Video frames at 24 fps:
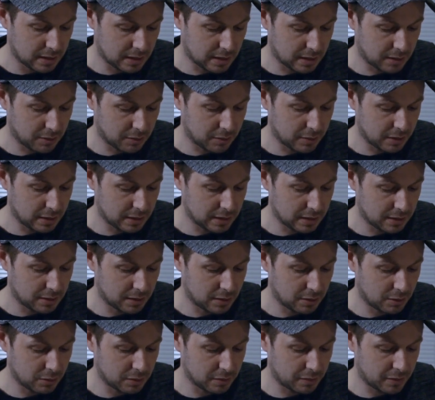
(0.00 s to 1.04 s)
Now it
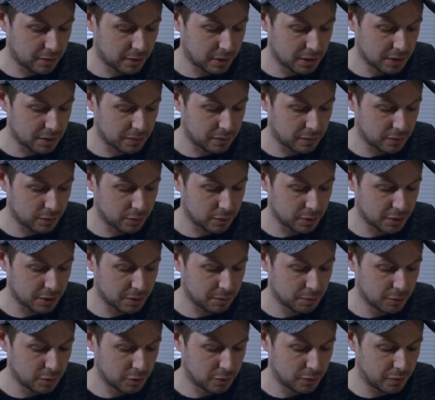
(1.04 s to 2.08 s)
notifies for
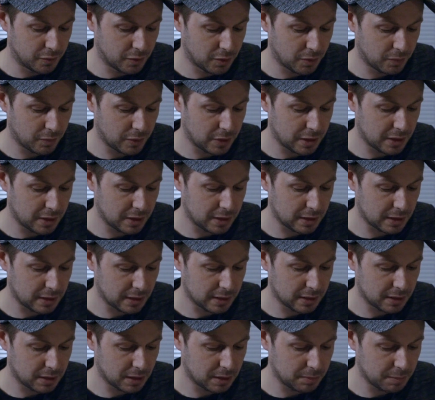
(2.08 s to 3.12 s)
some new firmware,
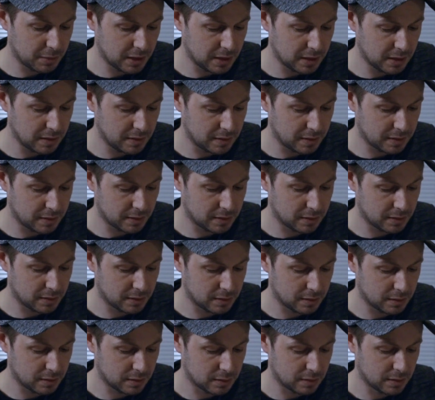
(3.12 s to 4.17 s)
click update,
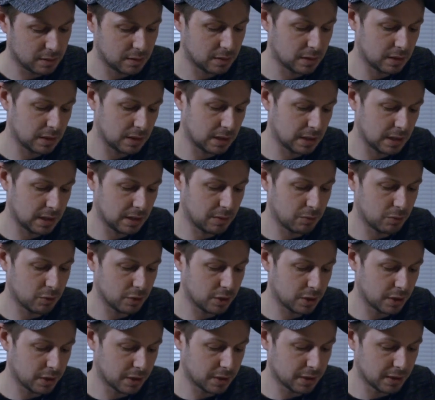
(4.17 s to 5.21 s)
and
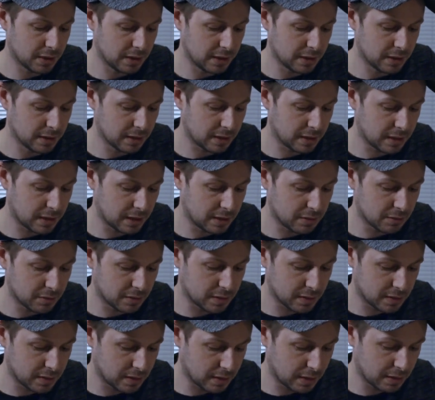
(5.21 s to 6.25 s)
we're gonna need an account.
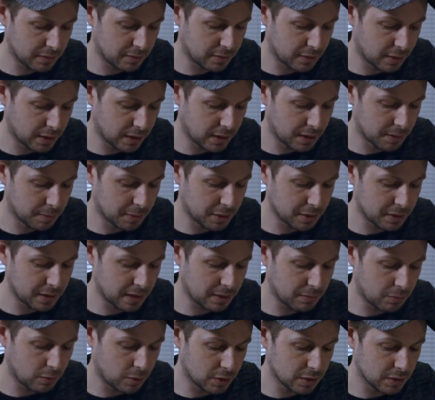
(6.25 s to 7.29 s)
I forgot about
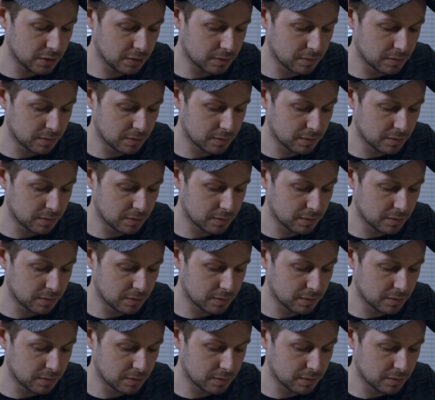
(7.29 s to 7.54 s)
that one.